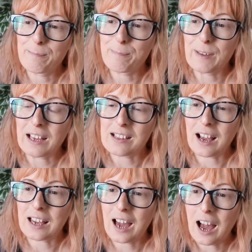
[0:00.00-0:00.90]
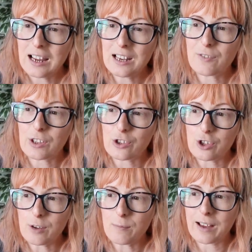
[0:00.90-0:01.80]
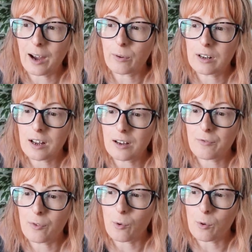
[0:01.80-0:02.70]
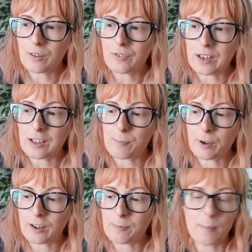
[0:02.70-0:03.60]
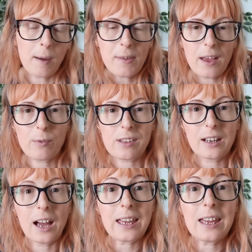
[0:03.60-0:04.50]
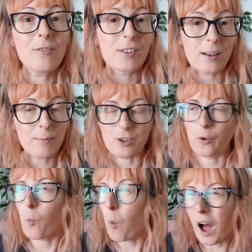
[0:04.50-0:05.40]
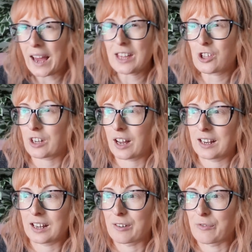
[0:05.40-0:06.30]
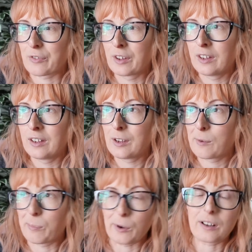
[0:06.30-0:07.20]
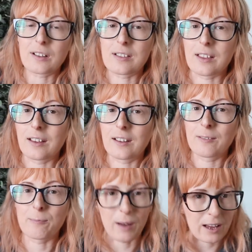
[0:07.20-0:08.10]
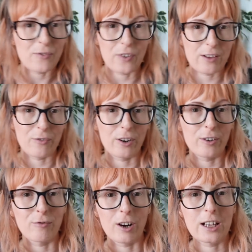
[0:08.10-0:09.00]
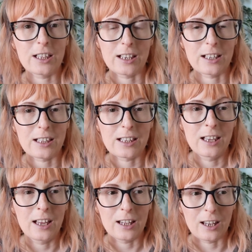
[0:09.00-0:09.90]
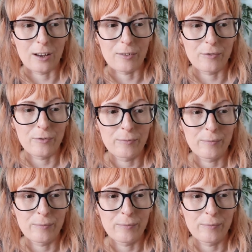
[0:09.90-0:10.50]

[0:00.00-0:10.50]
because I kind of assumed I would love all of these books, but maybe that was a naive assumption. Why should I love books that my favorite writers love?